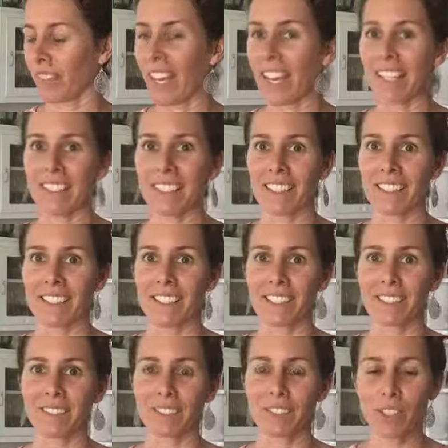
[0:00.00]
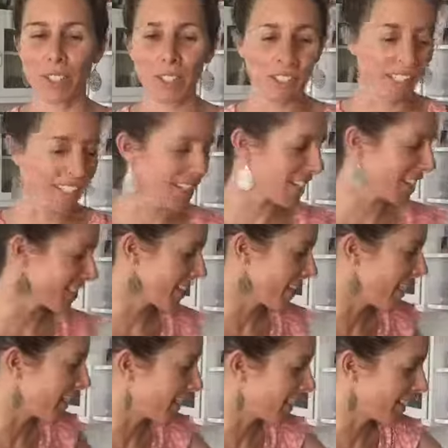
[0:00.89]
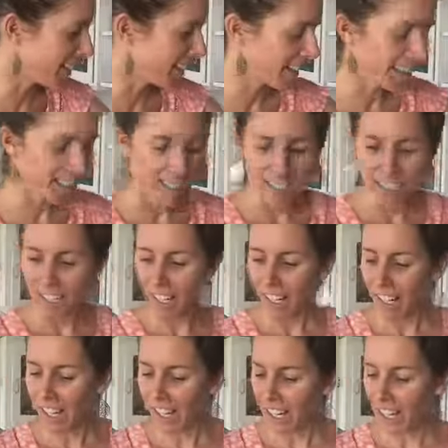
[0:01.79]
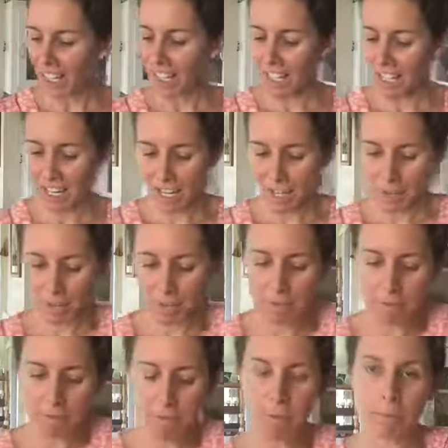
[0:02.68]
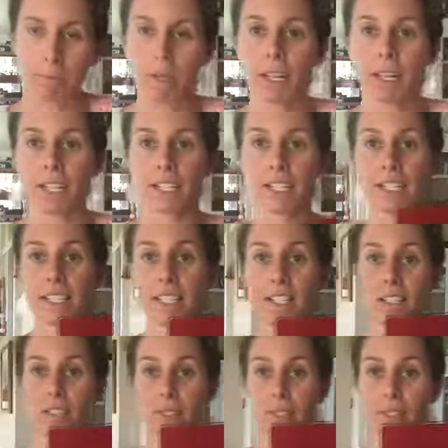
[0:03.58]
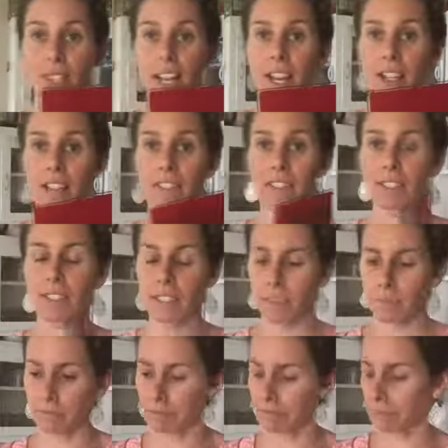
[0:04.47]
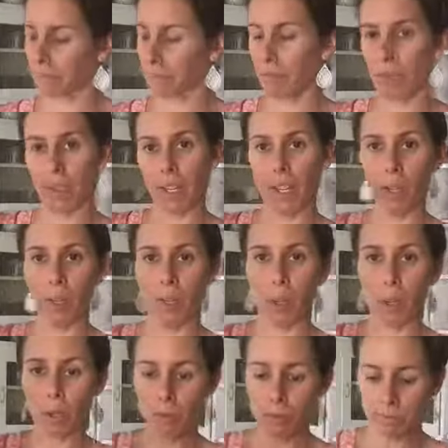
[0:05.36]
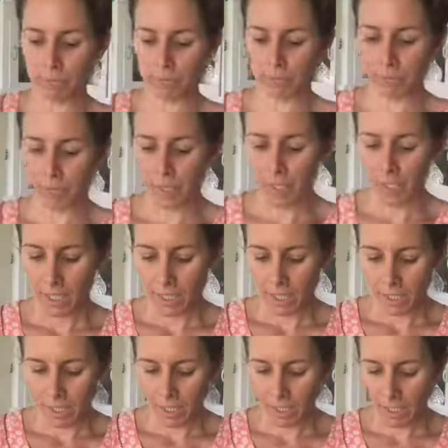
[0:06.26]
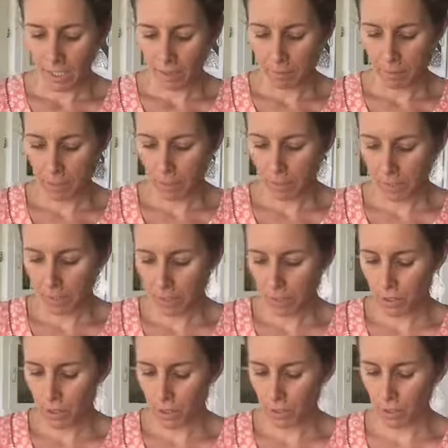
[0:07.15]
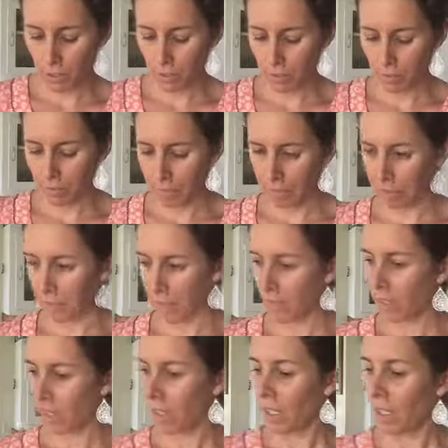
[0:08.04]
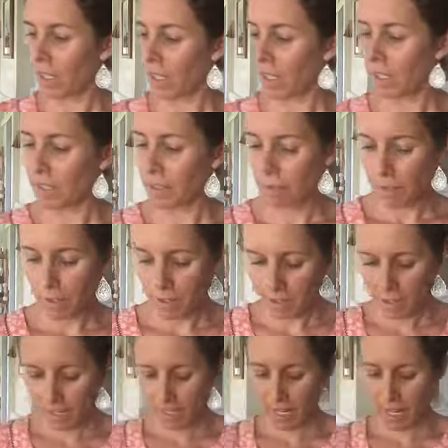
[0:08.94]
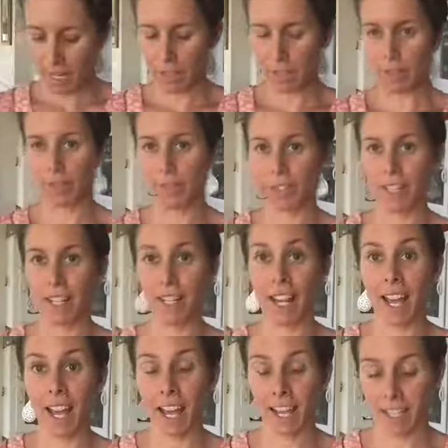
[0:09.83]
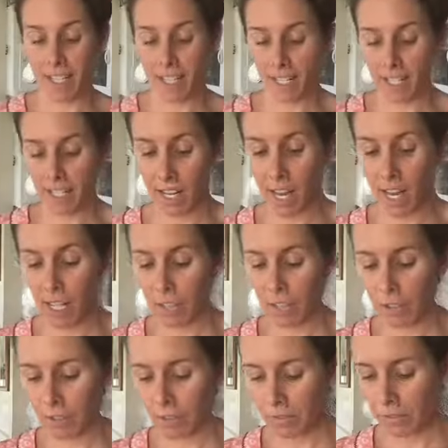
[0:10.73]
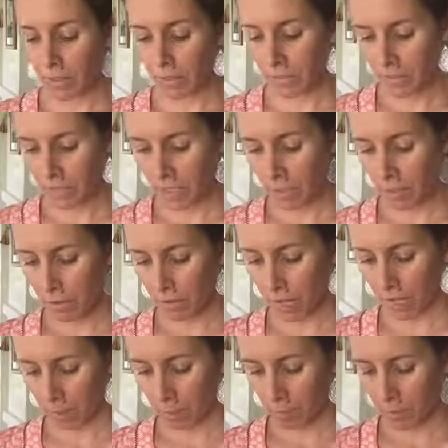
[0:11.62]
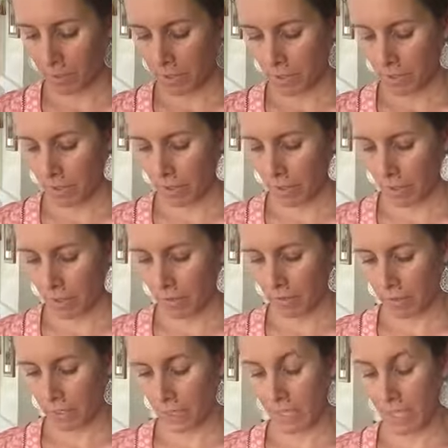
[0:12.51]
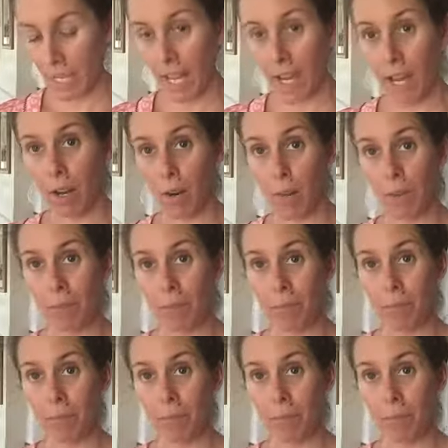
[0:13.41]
endless. So let's get started. I have my digital scales and a bowl, and I am going to zero the scales and add in 150 grams of cacao